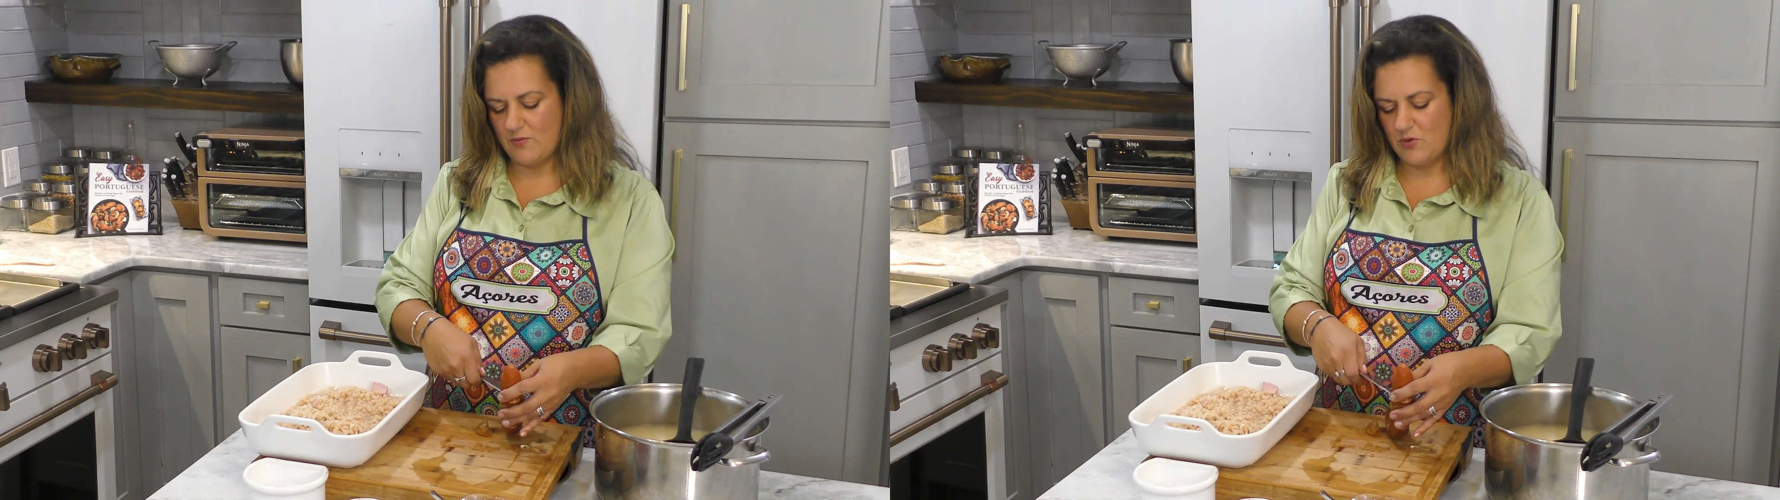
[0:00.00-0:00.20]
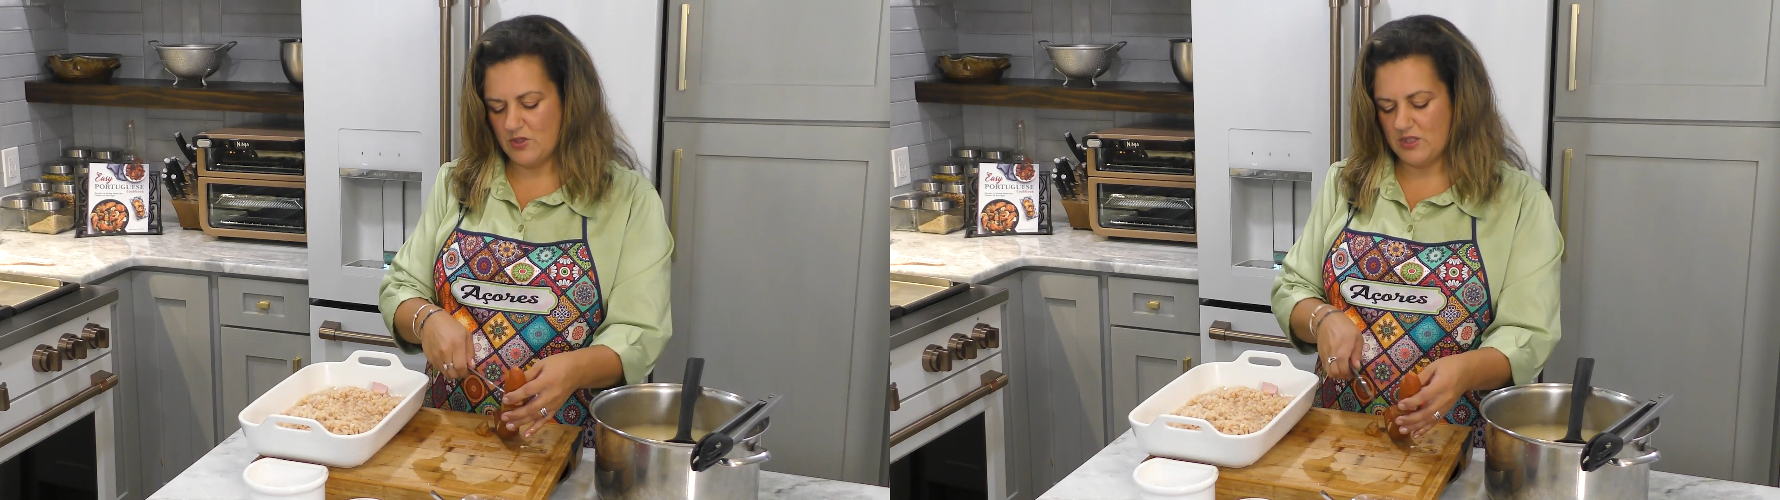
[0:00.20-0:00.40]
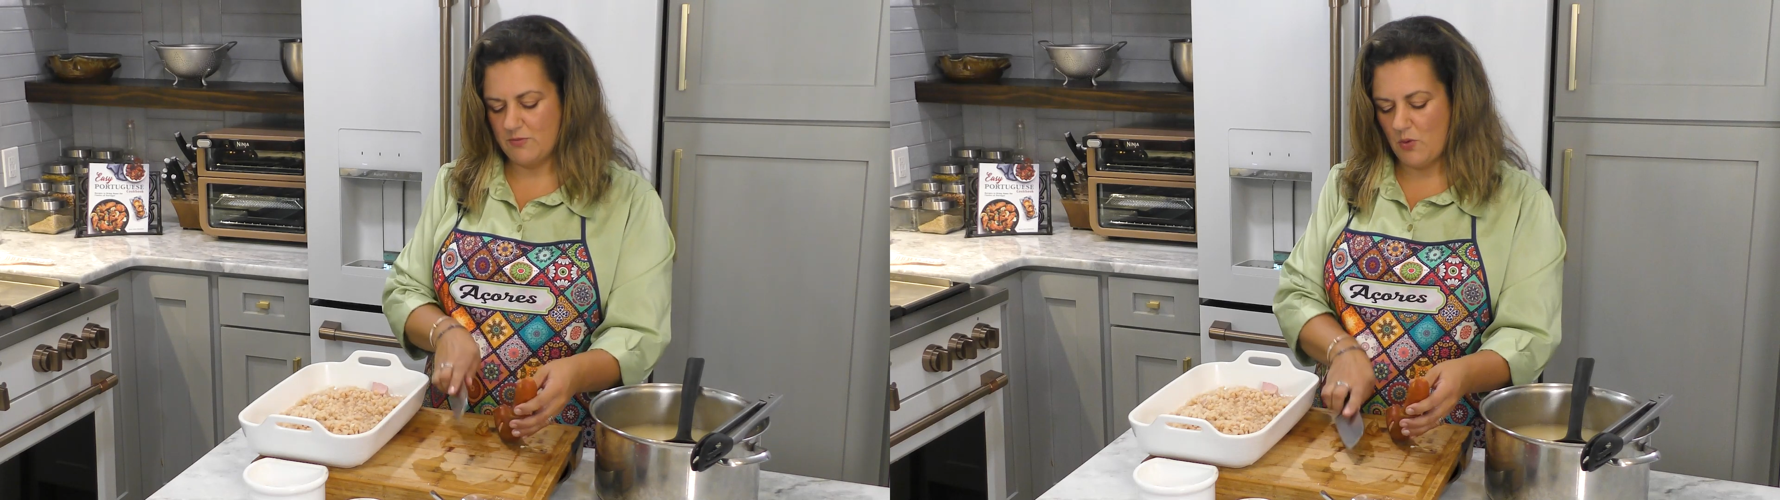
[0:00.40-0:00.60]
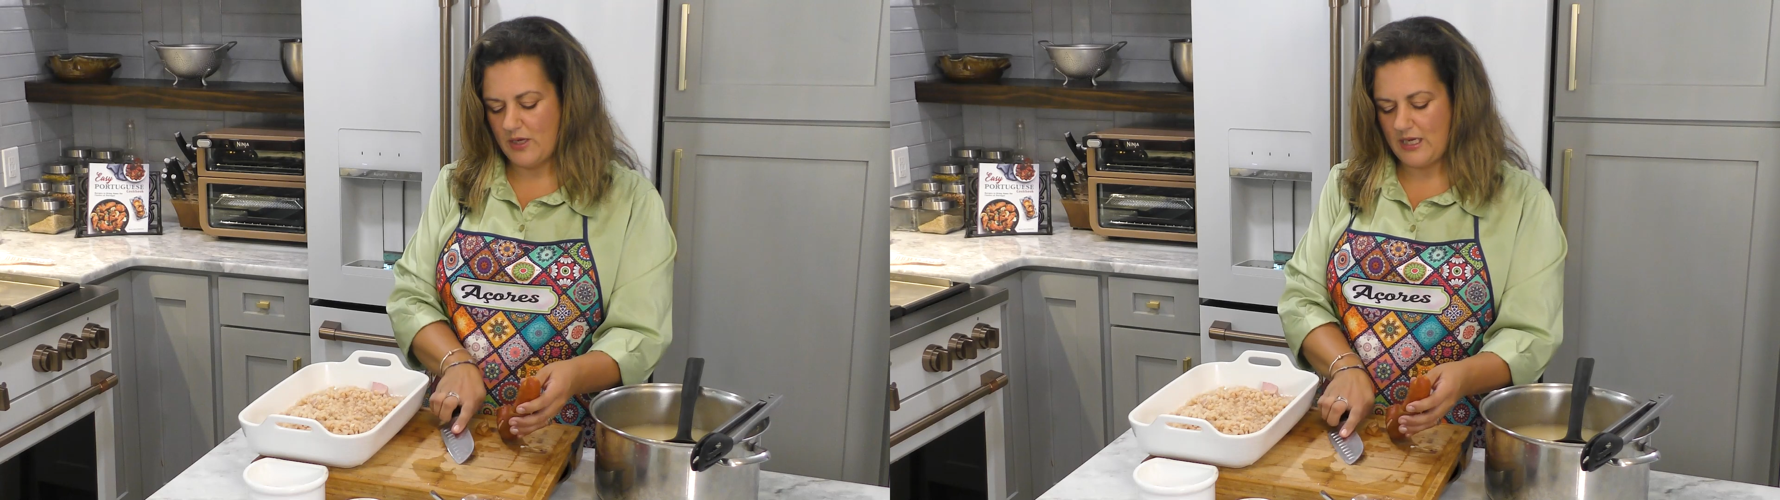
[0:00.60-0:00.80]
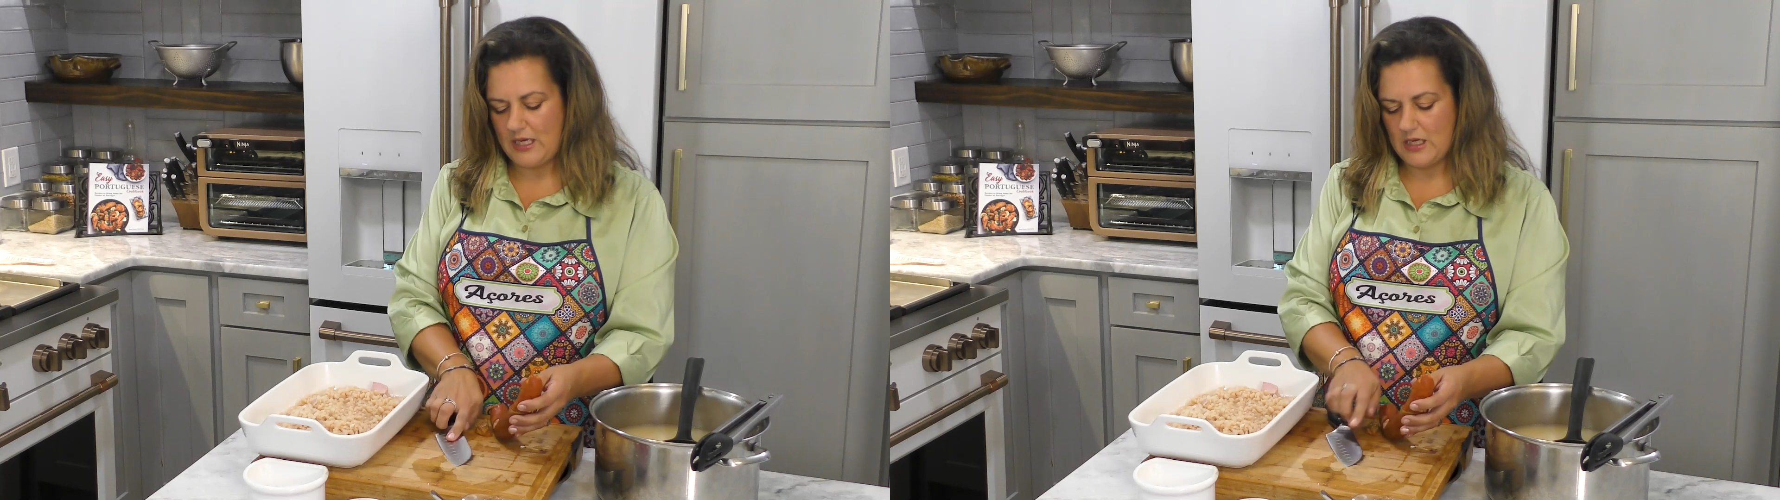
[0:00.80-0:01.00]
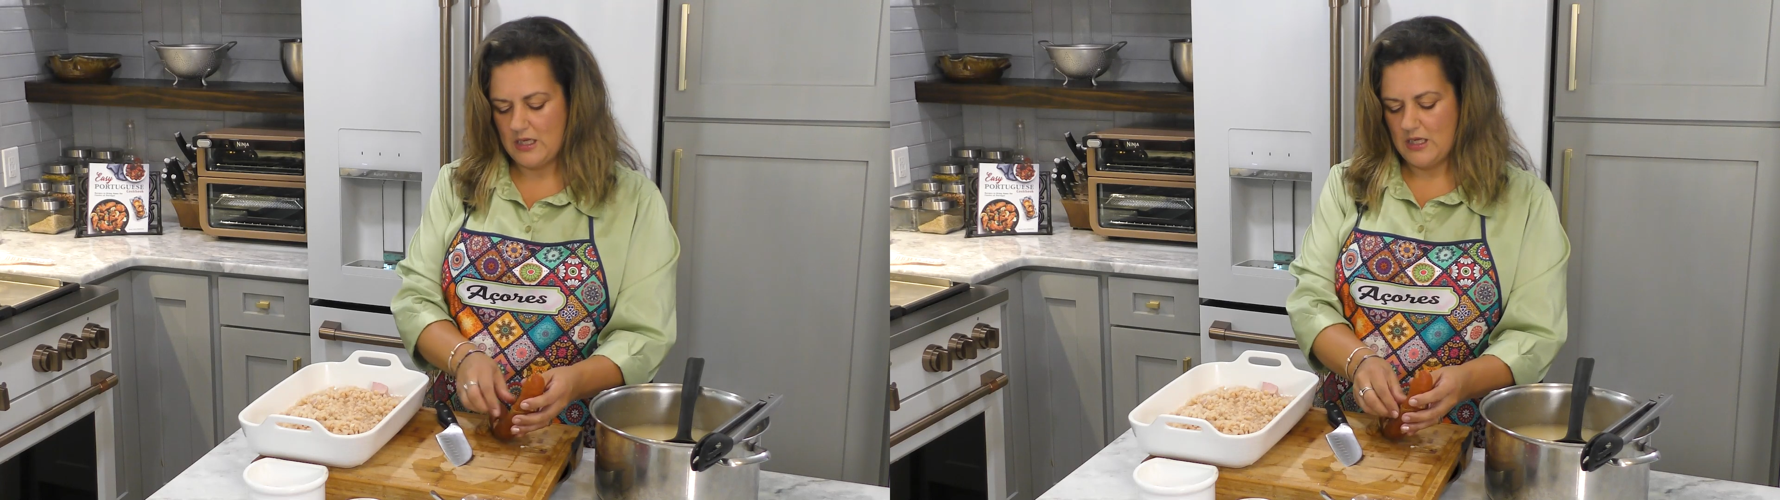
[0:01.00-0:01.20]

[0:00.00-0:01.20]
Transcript: are more smoky